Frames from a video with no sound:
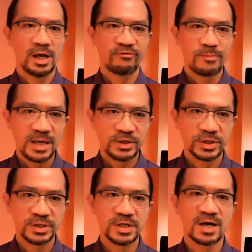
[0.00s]
if
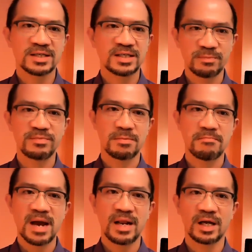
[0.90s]
patients are
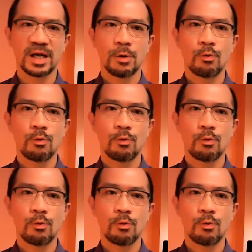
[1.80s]
symptomatic,